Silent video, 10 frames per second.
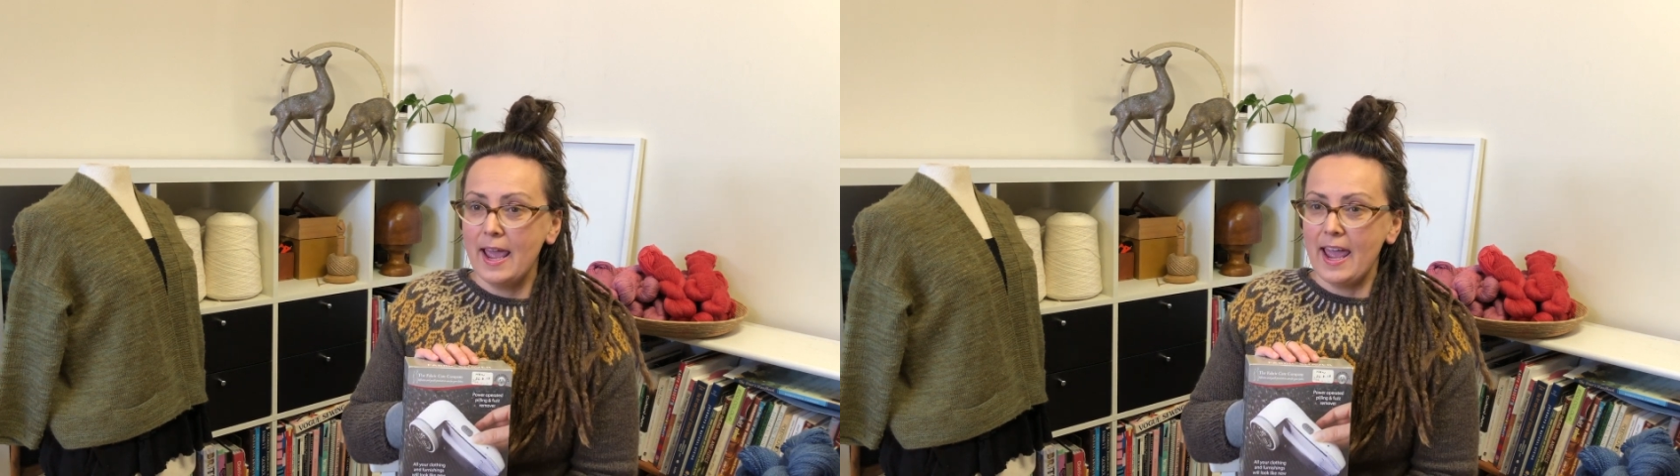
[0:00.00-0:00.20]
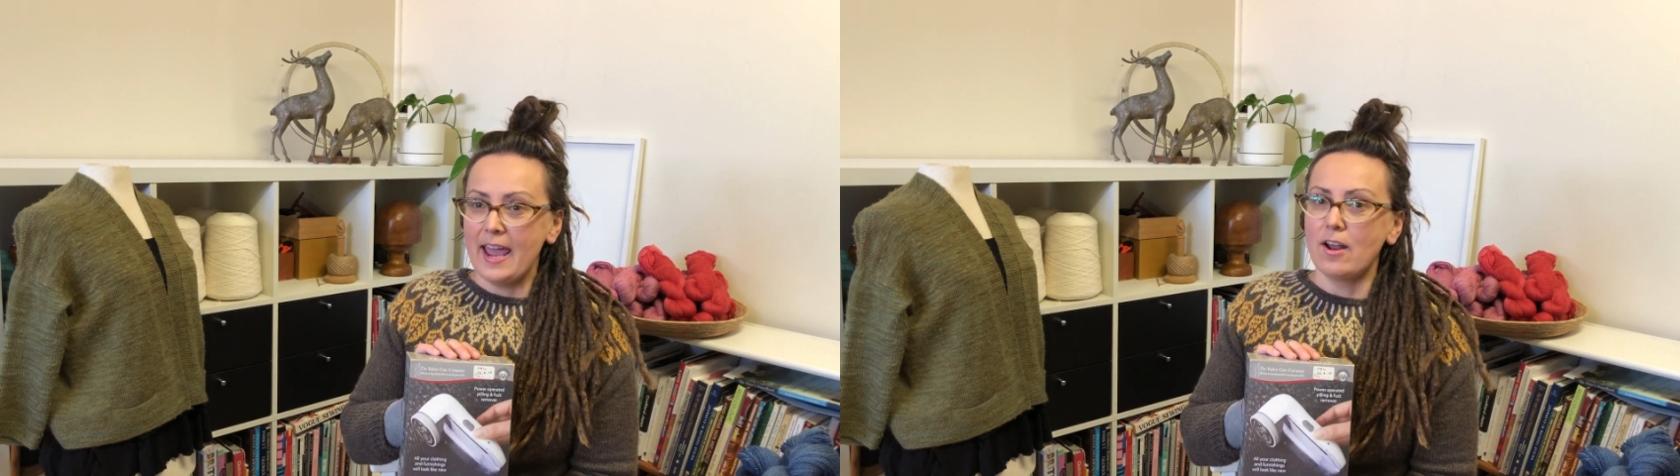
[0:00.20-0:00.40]

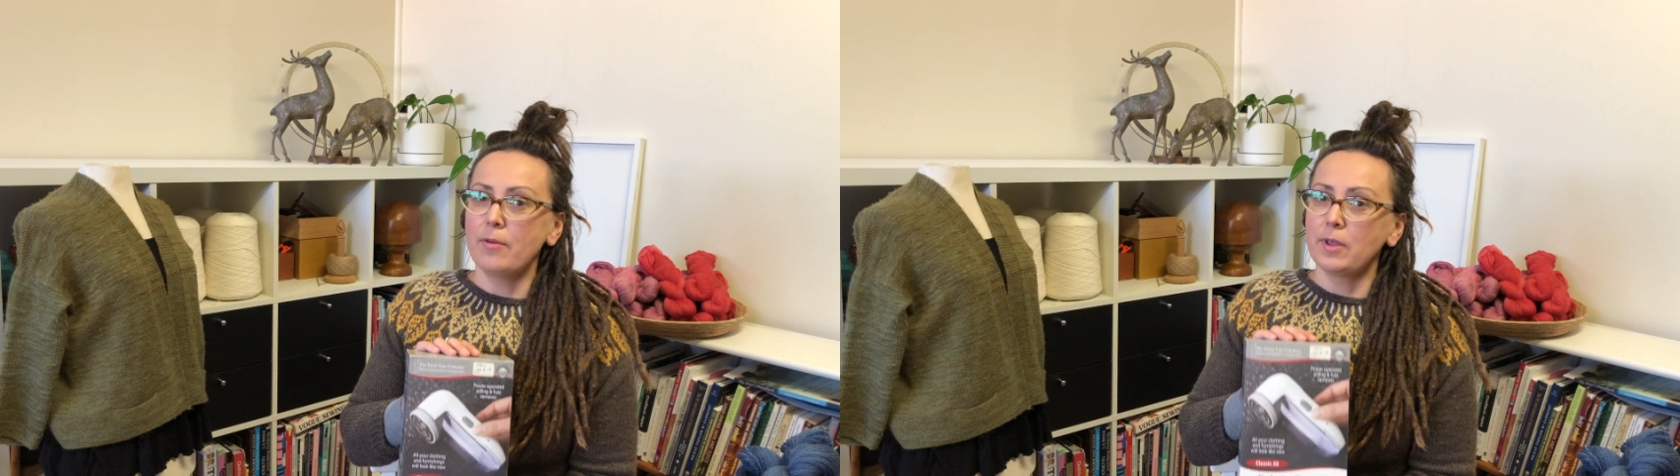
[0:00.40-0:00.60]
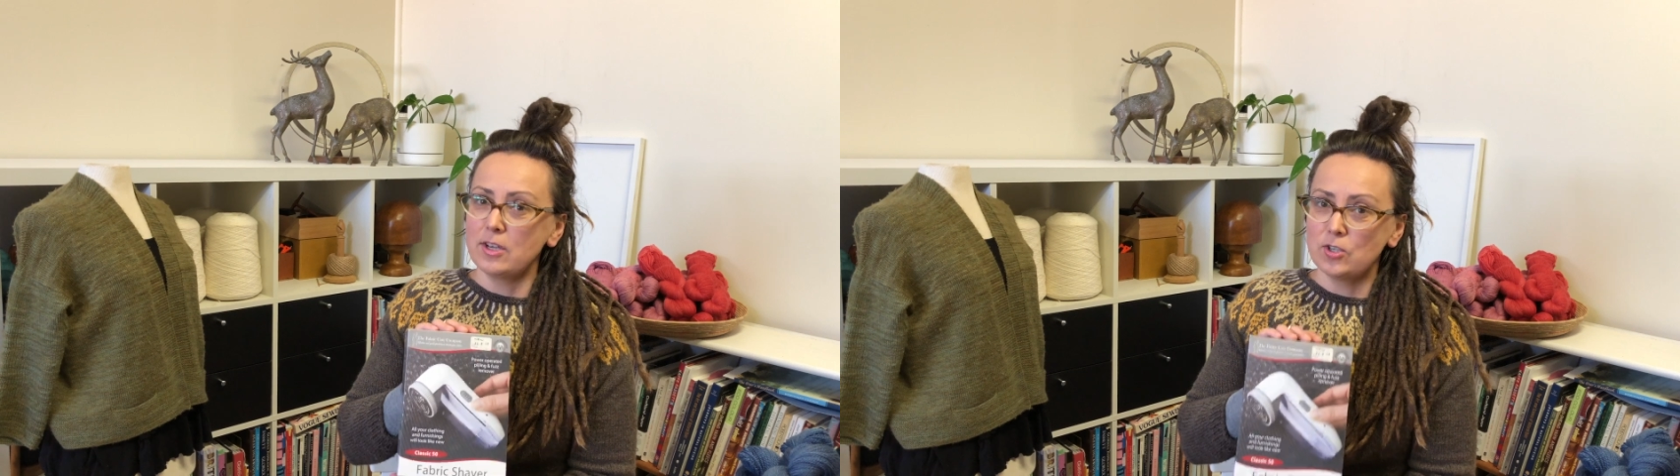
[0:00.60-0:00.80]
and I'm
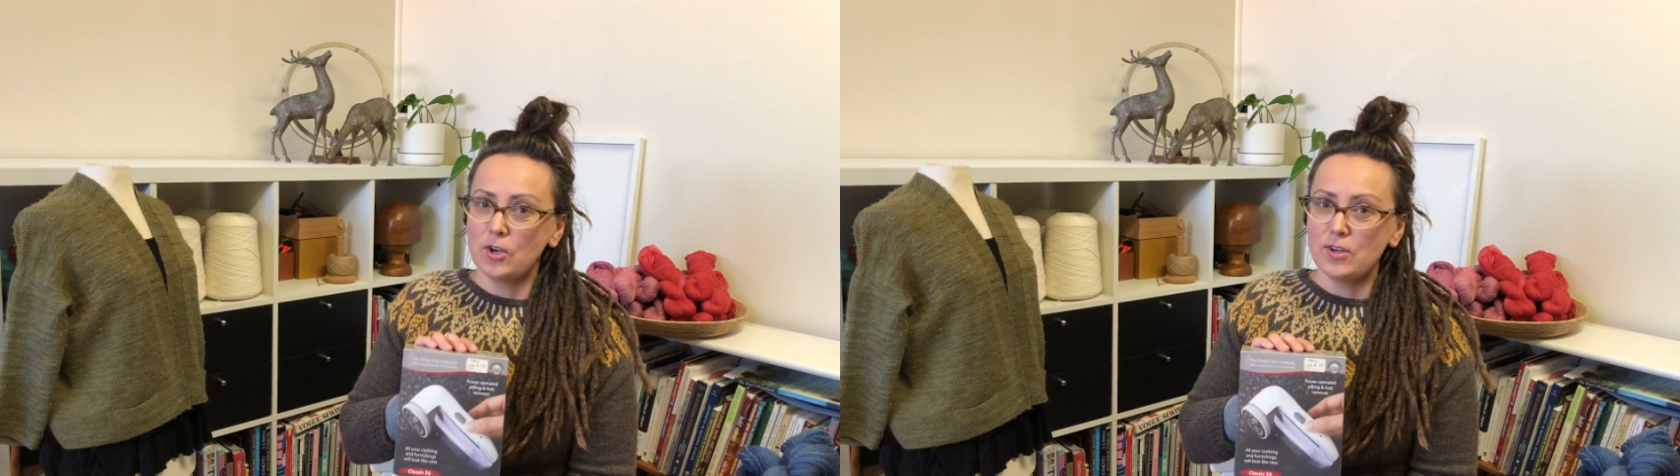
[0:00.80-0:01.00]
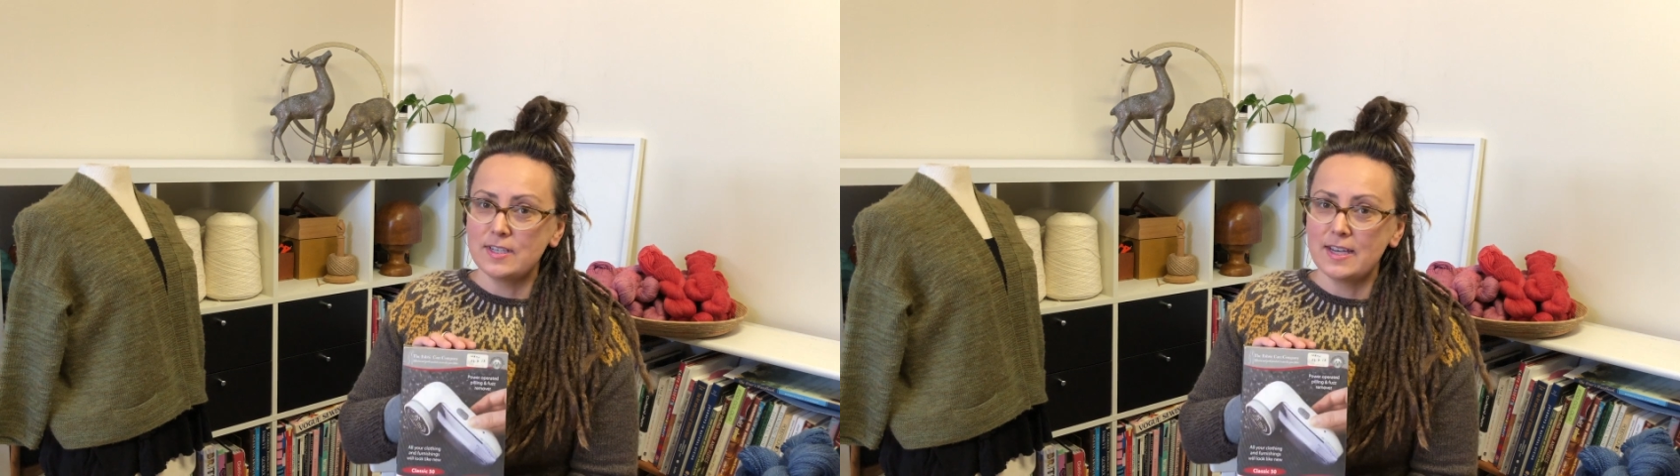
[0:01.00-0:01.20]
going to show
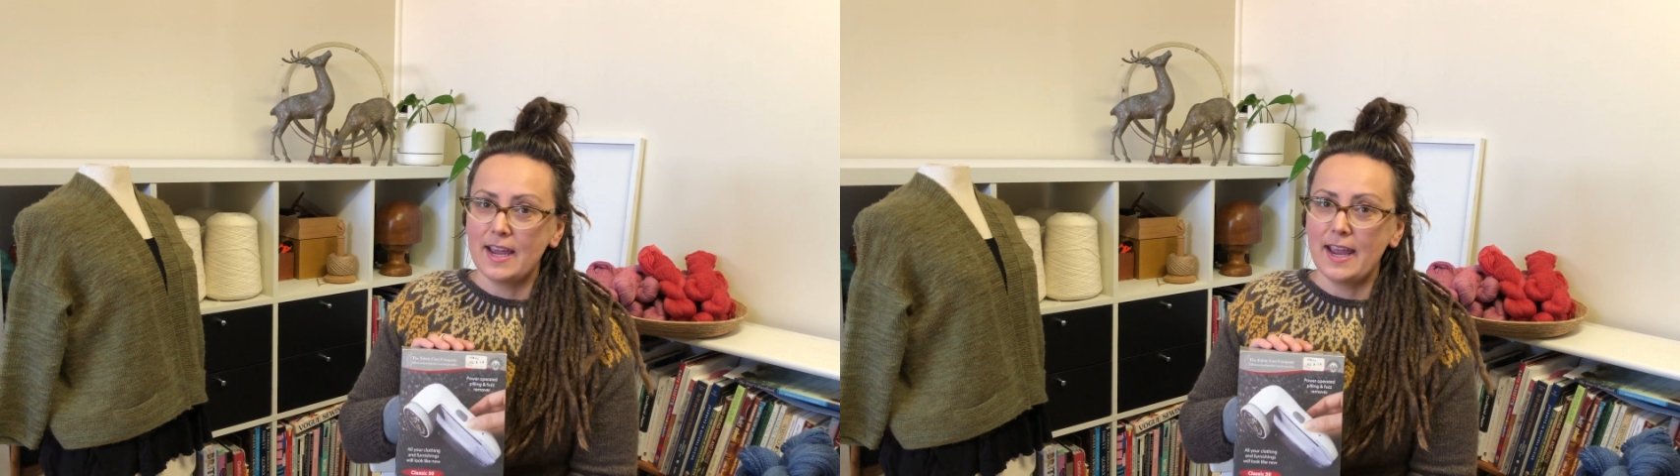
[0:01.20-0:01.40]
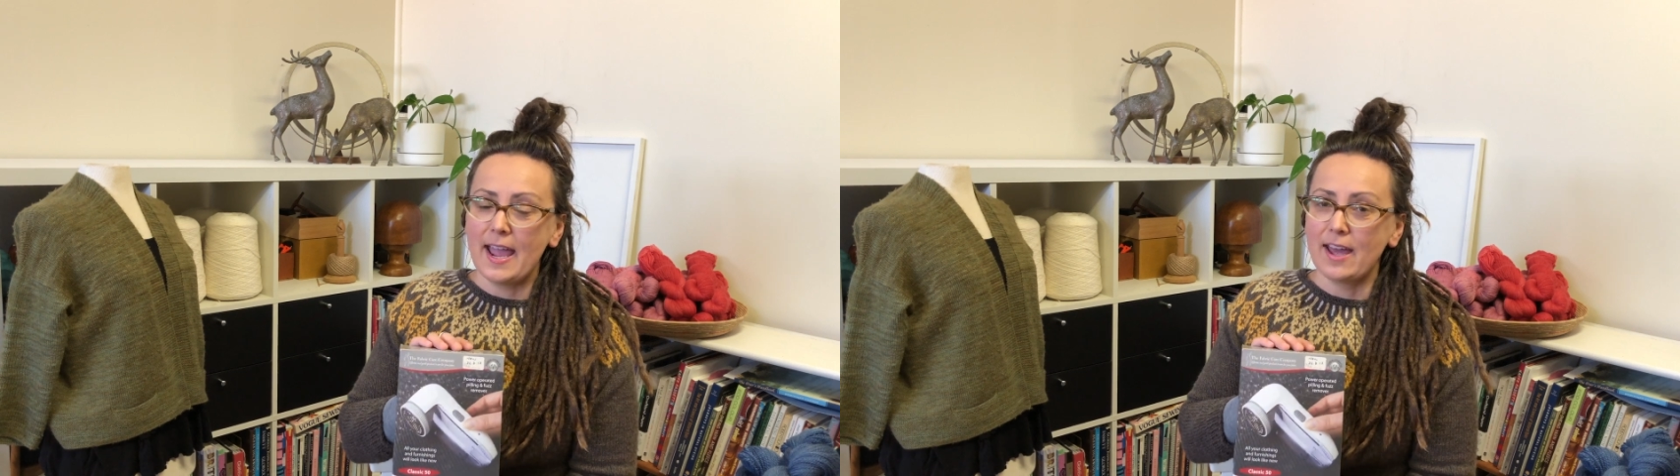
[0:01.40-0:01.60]
you
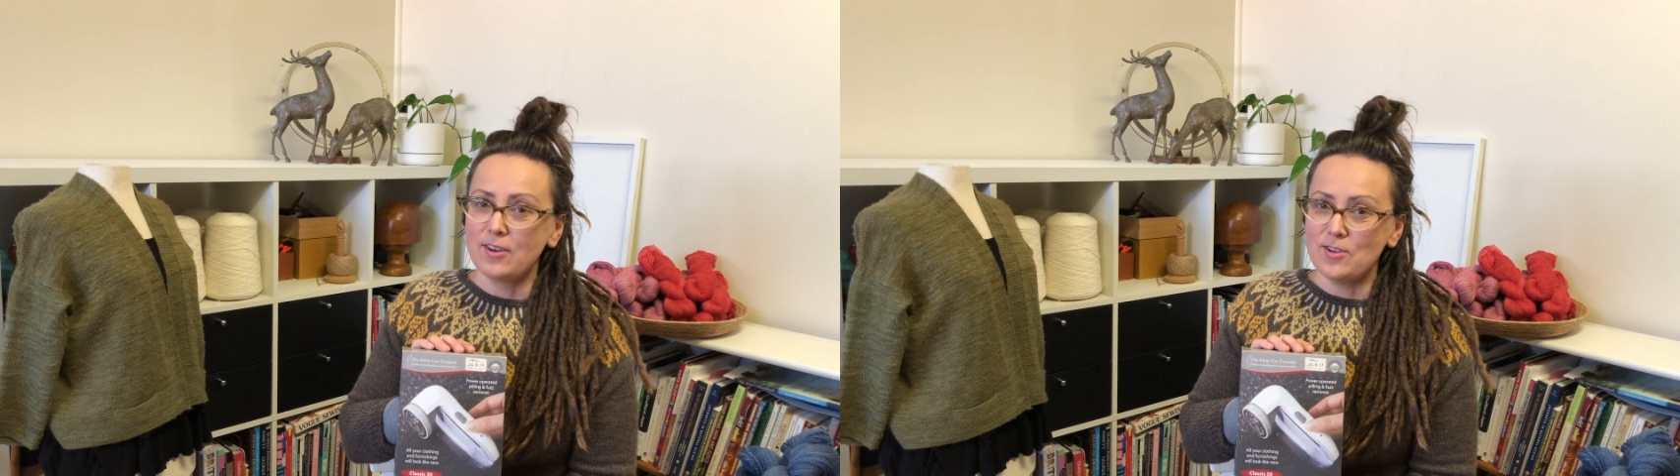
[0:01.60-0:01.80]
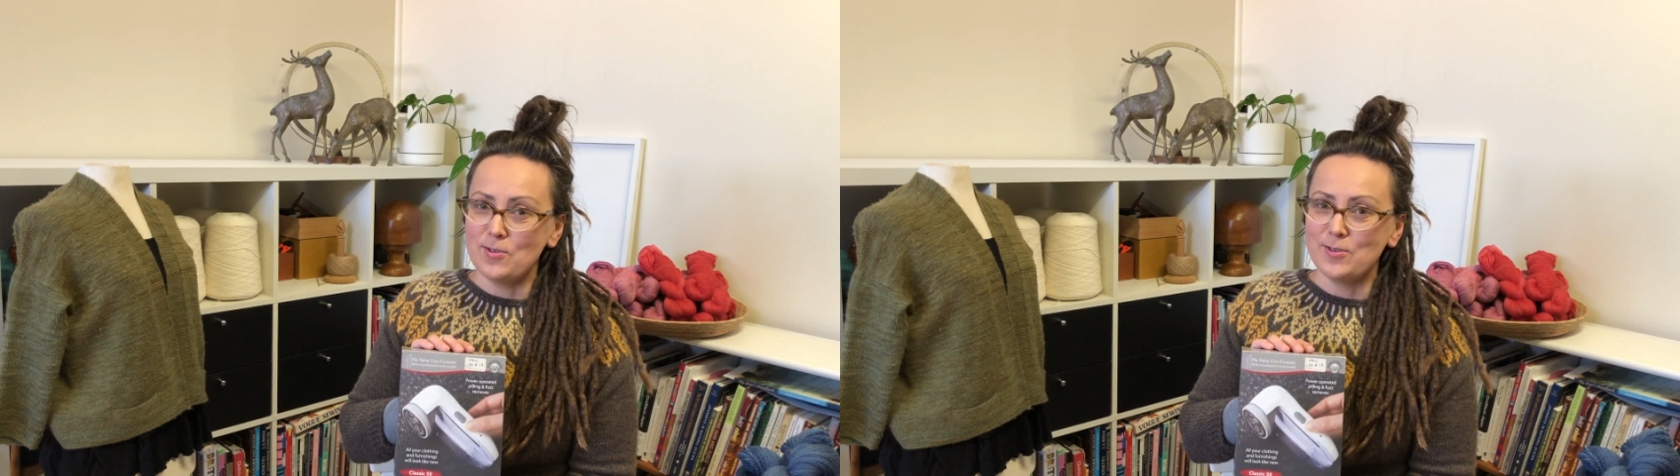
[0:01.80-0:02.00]
today how to
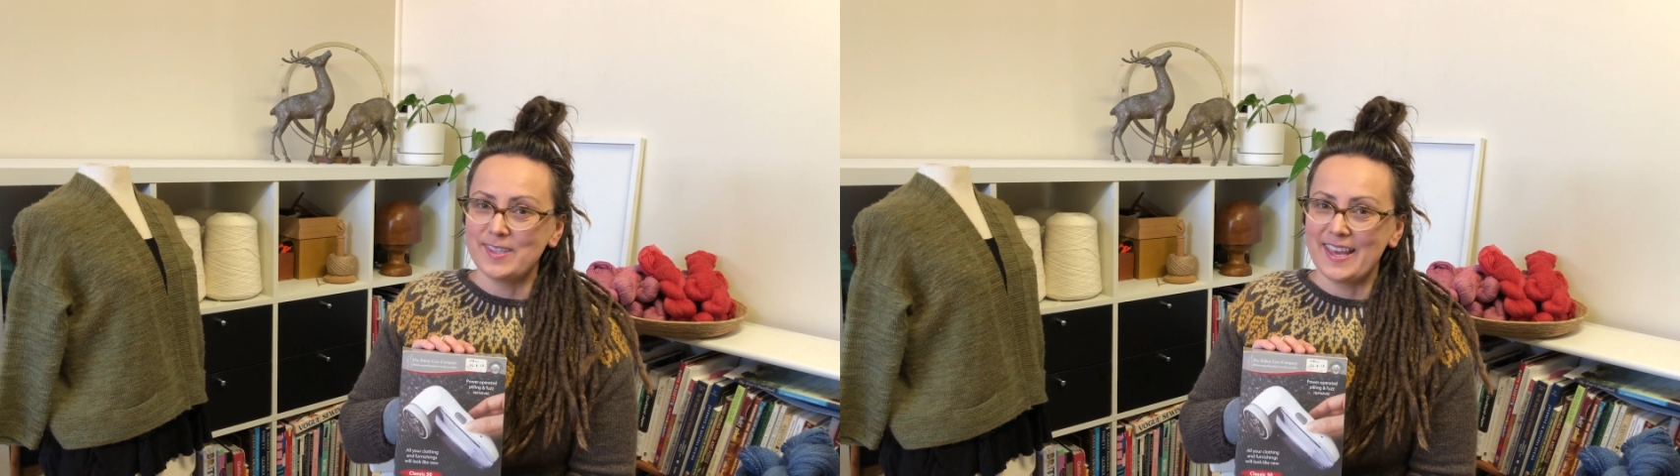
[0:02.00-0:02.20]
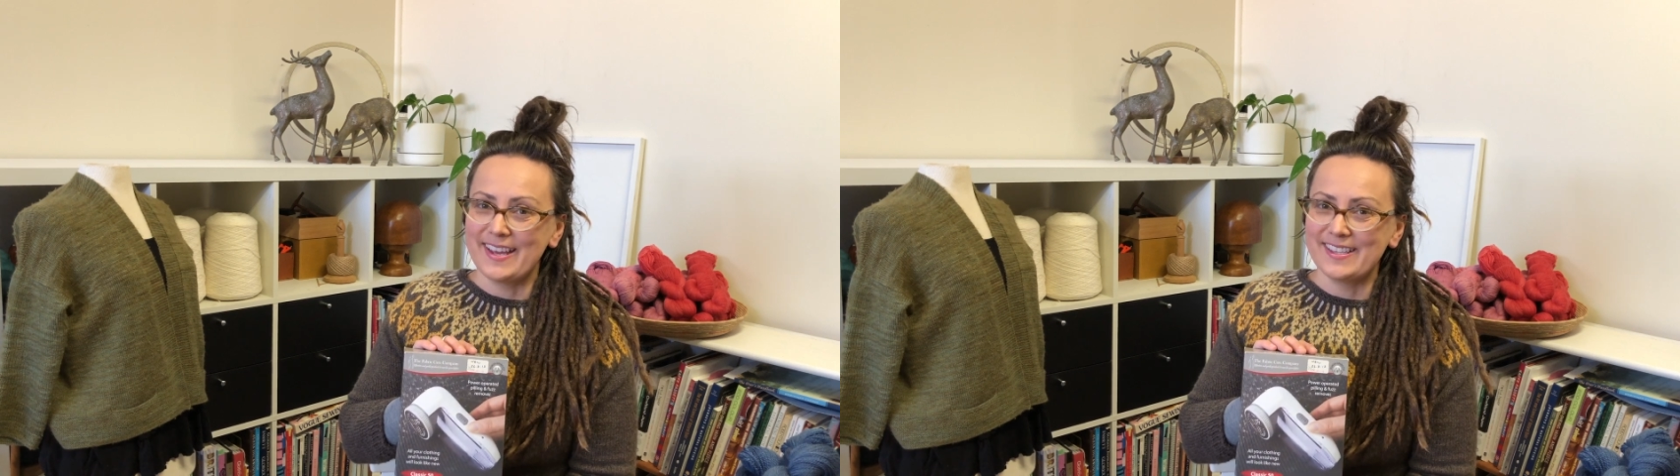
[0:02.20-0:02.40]
use
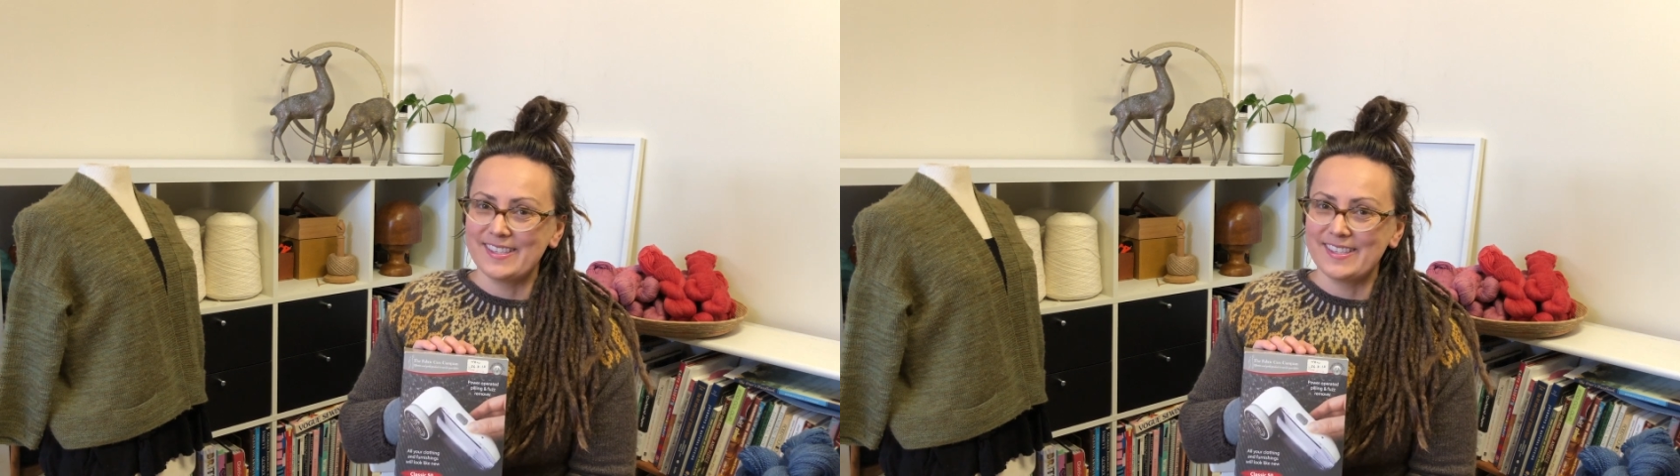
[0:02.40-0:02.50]
that